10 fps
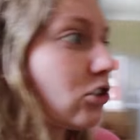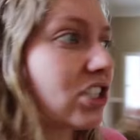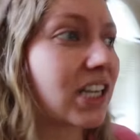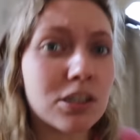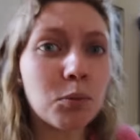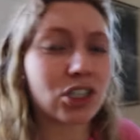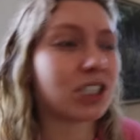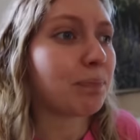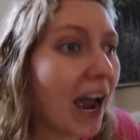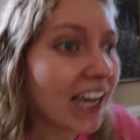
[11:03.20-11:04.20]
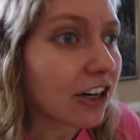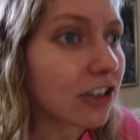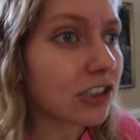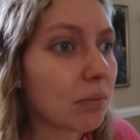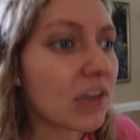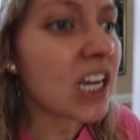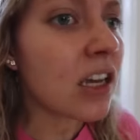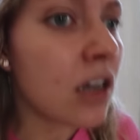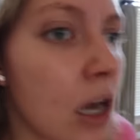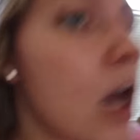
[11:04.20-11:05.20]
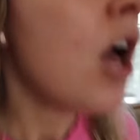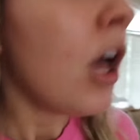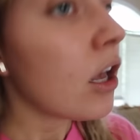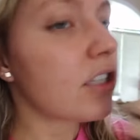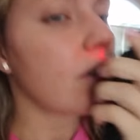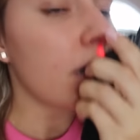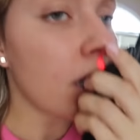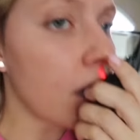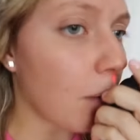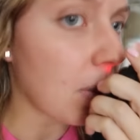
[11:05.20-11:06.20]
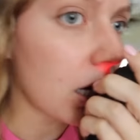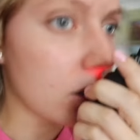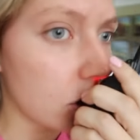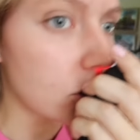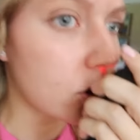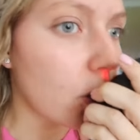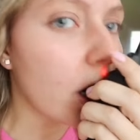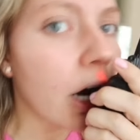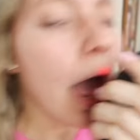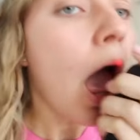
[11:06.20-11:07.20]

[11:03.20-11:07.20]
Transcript: I'll just get some more spy gear or something. Stephen, I'm heading to the store.